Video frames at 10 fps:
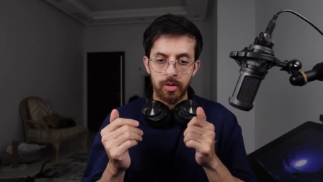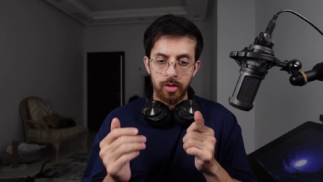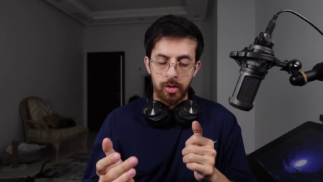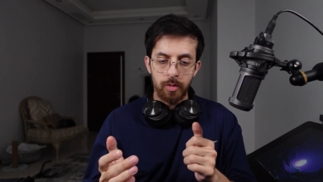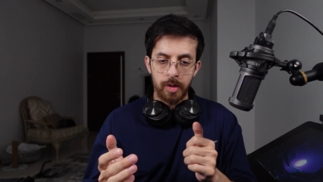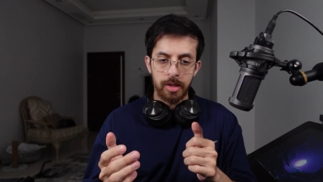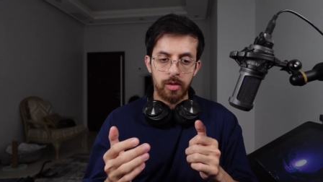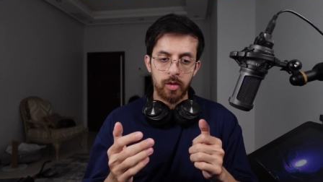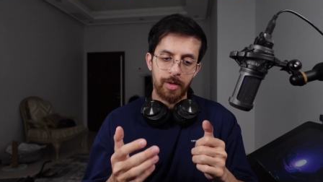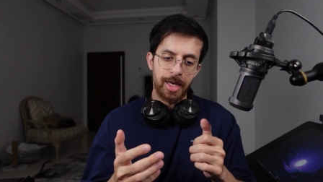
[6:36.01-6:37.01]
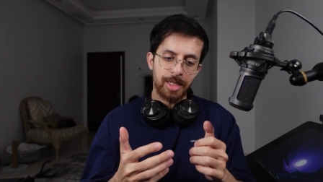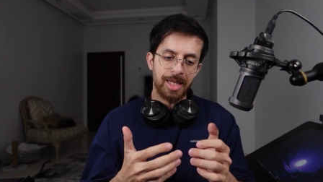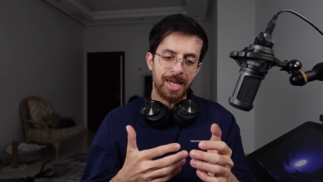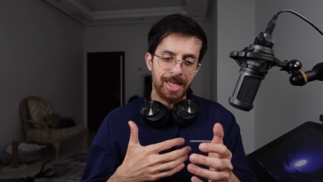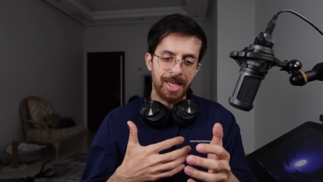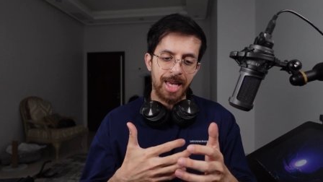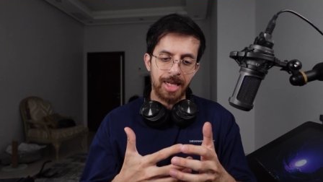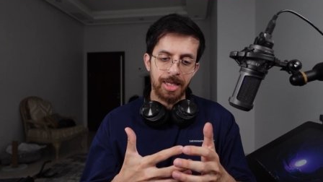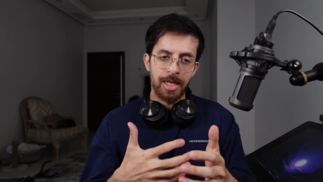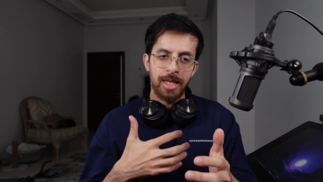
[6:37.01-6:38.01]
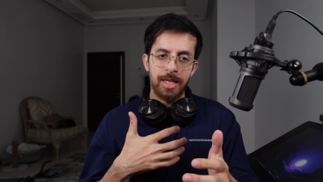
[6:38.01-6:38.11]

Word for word: to do it so that I can